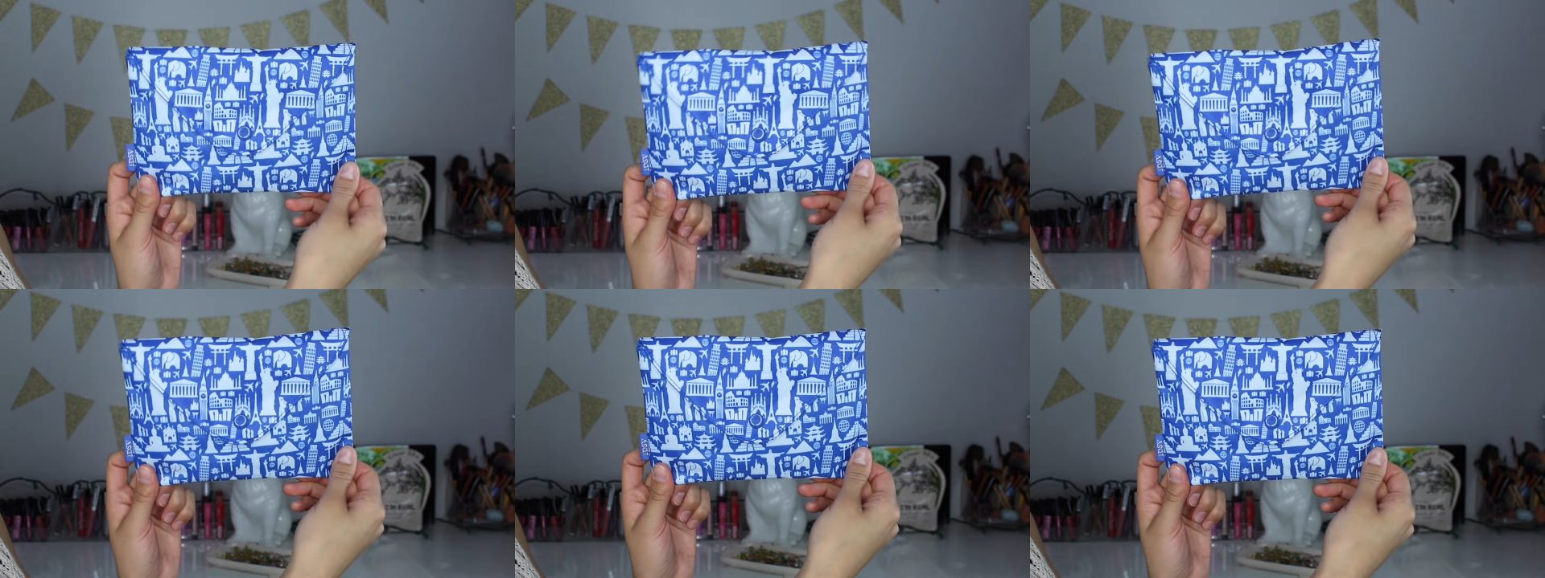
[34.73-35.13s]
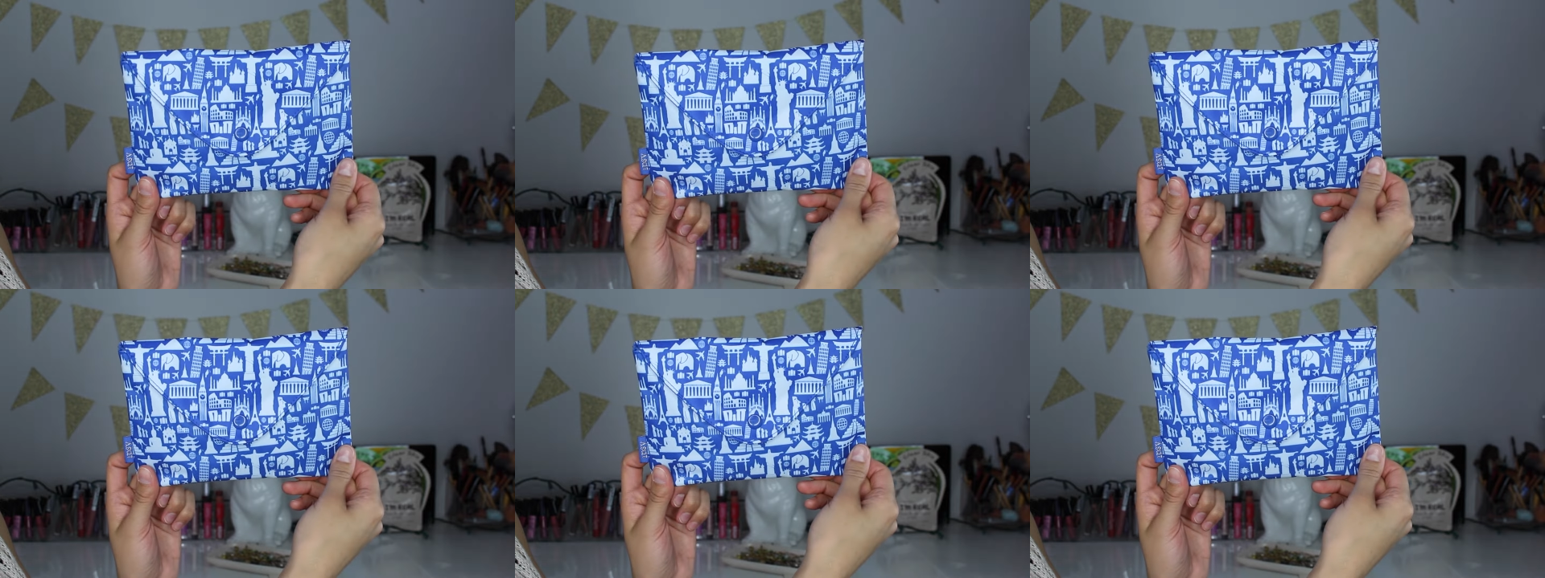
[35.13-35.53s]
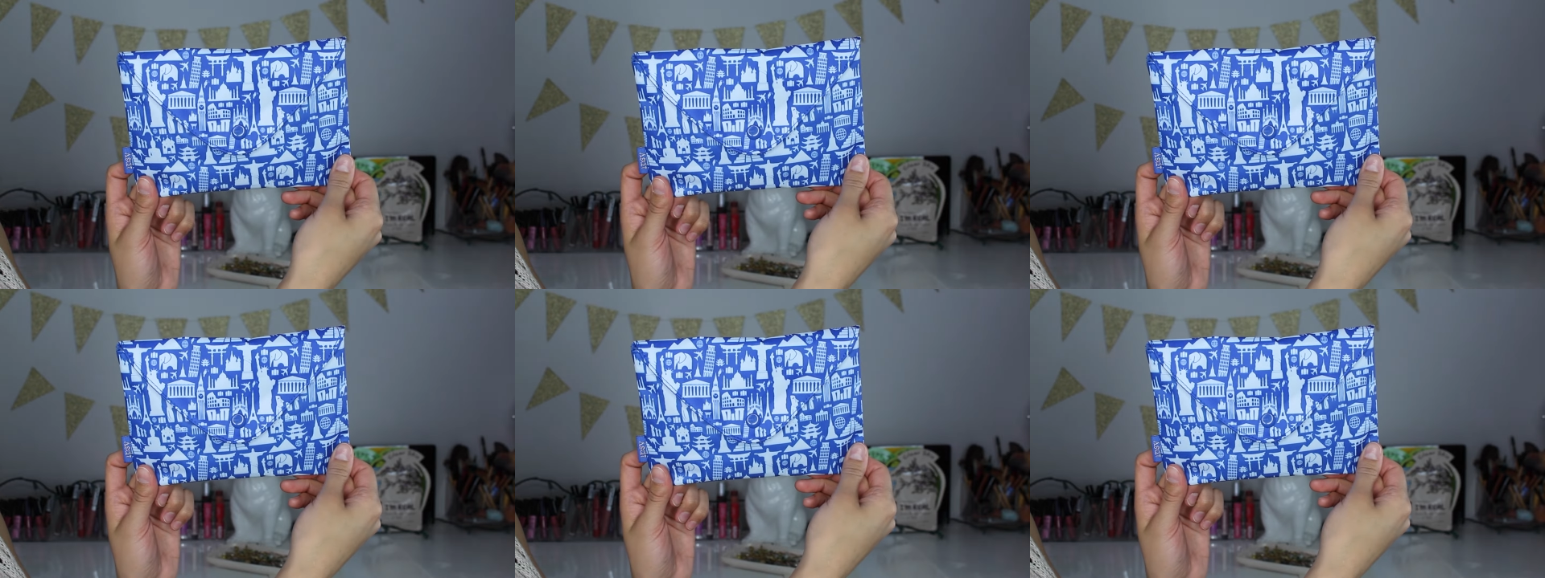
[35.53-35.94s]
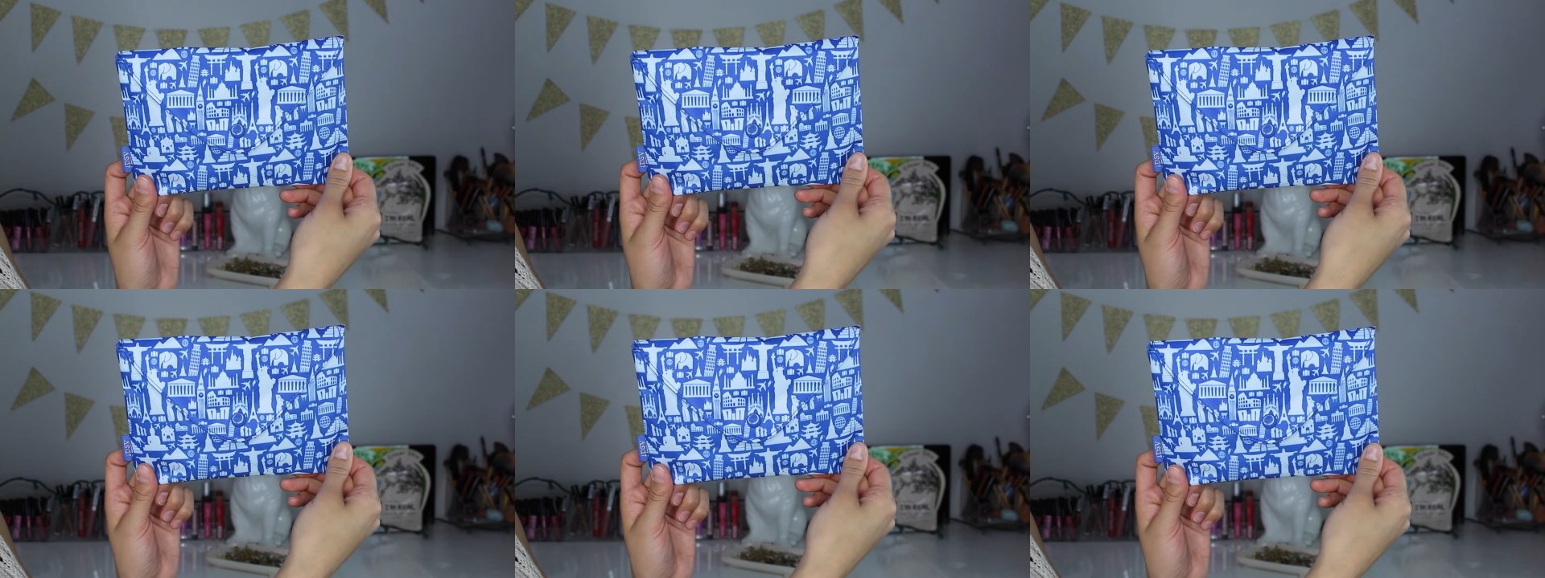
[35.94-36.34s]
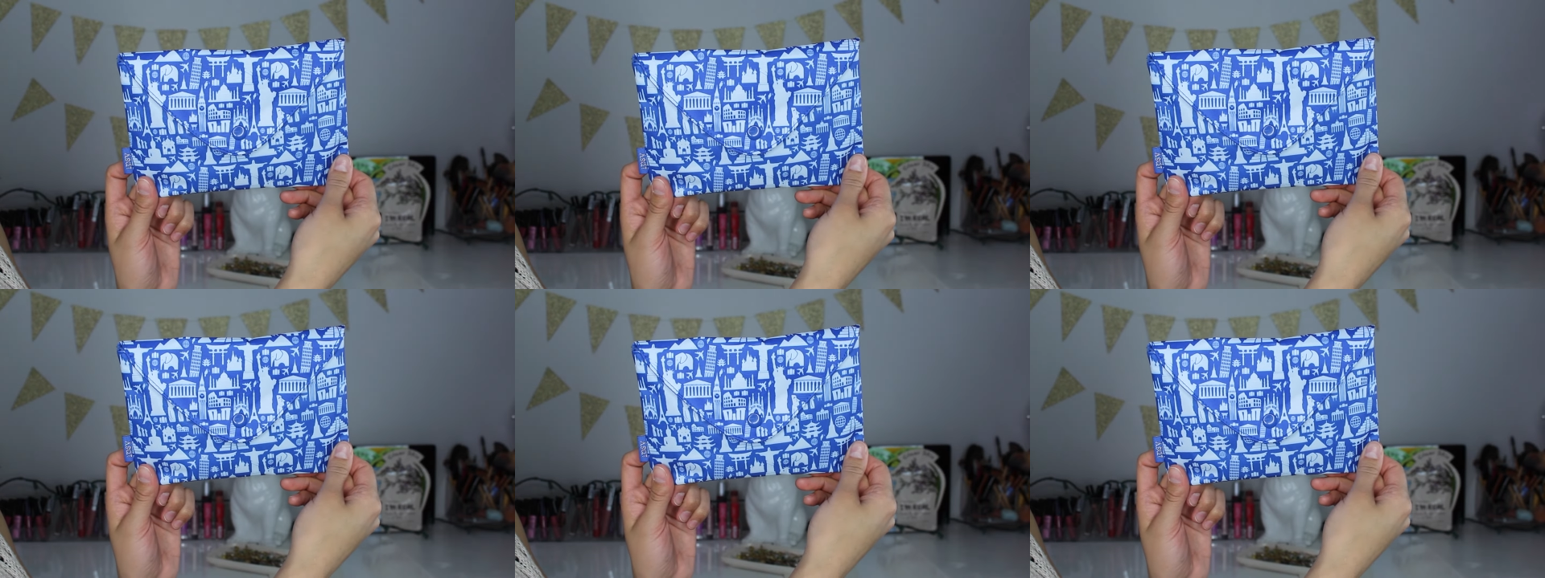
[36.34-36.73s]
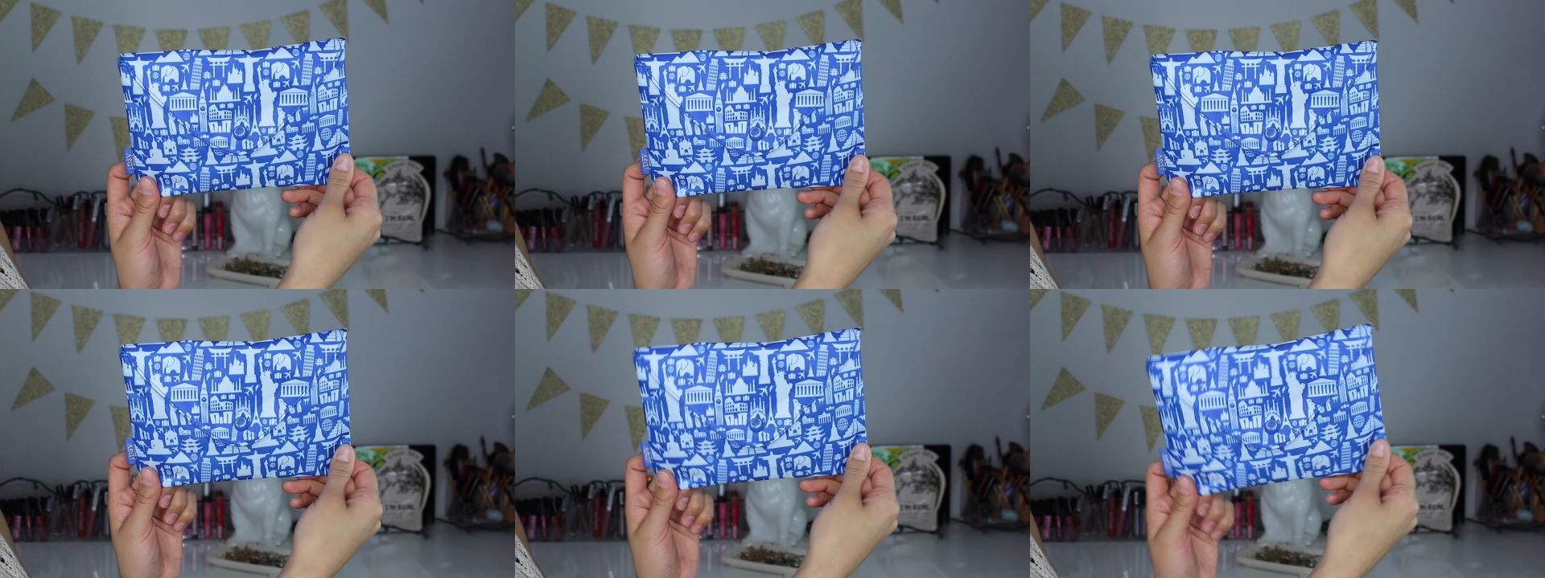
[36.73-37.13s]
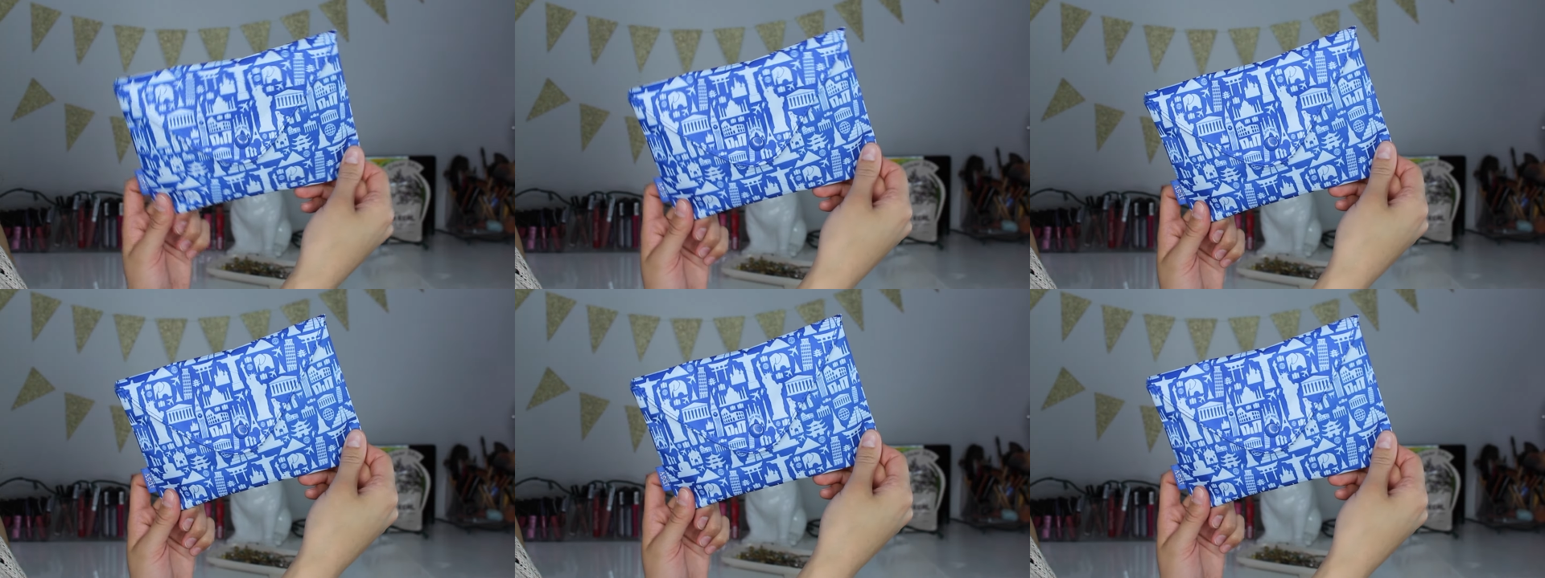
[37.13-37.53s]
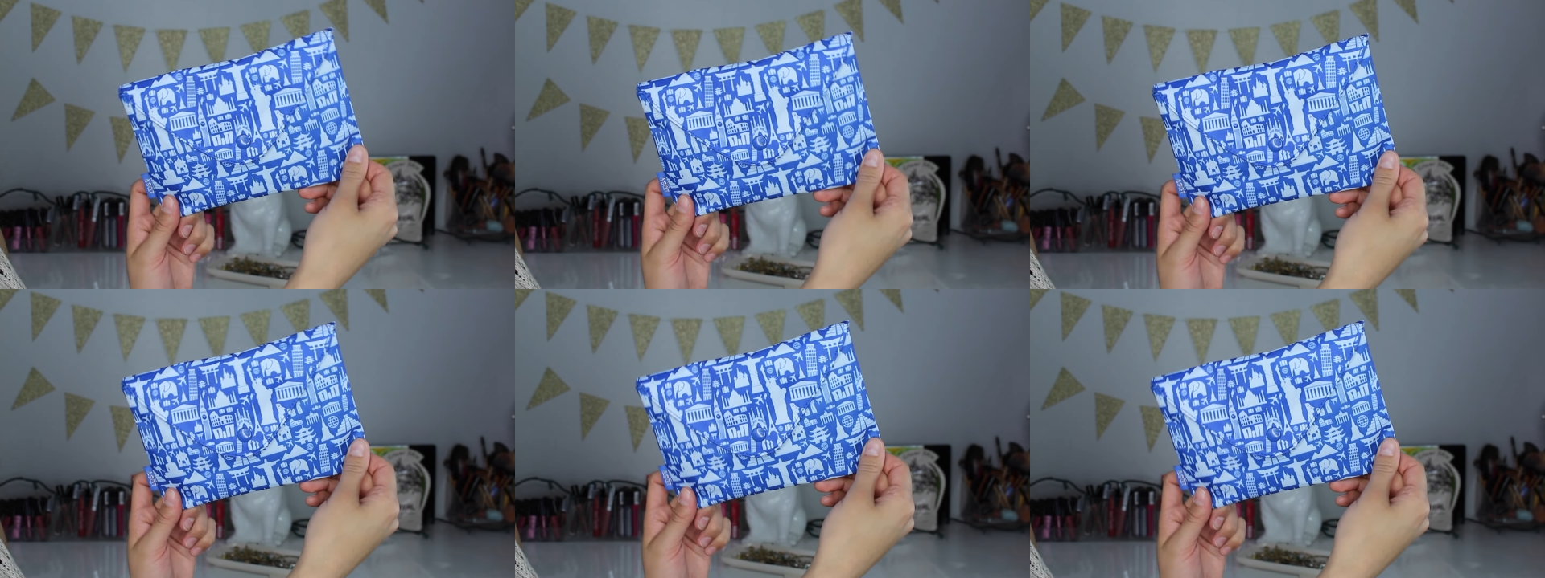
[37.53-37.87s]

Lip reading: (no speaker visible)